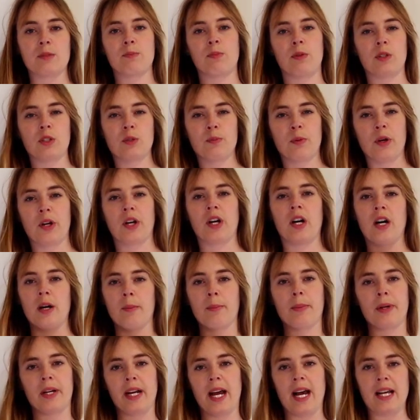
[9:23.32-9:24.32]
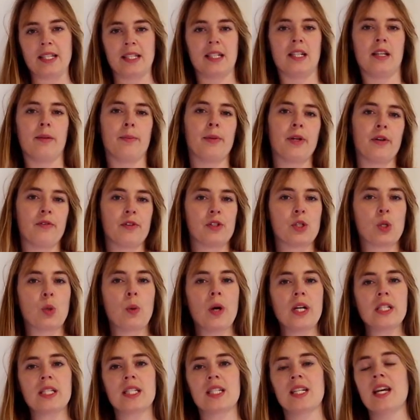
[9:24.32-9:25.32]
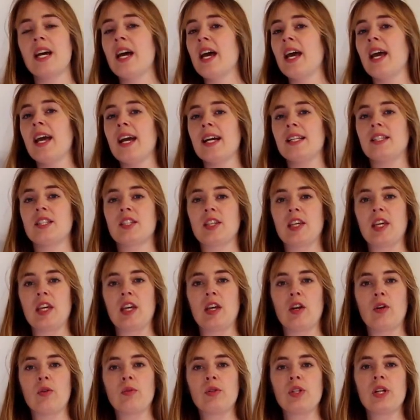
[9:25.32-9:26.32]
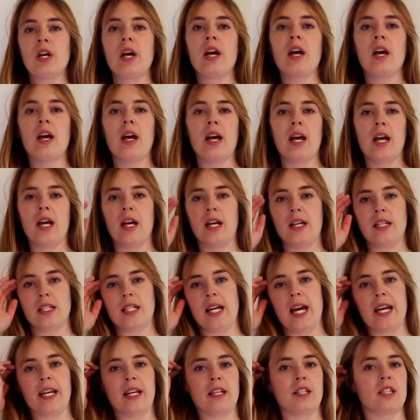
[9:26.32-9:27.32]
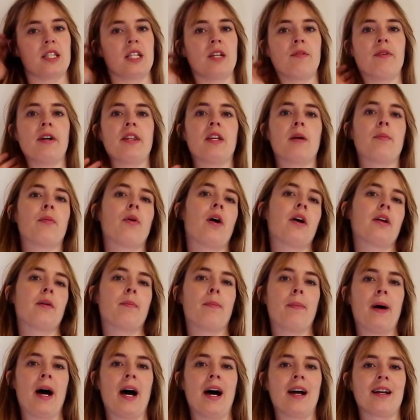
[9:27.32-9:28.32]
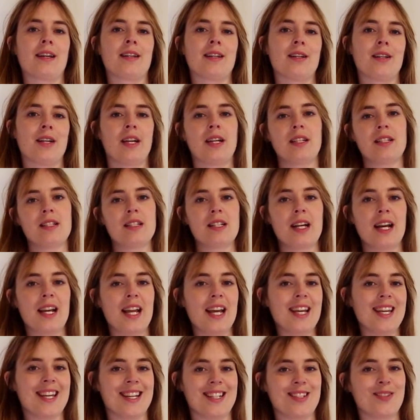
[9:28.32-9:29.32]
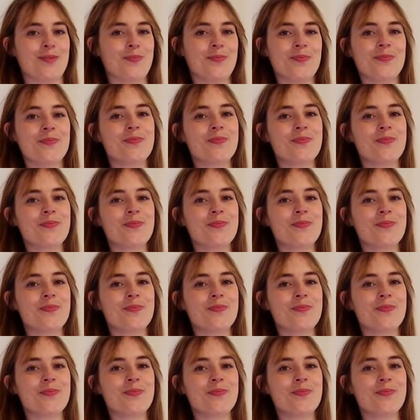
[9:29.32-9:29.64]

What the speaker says: sports bra cut, but it has a little bit of a twist. It's cute, and I can see why they brought it back, and I like it.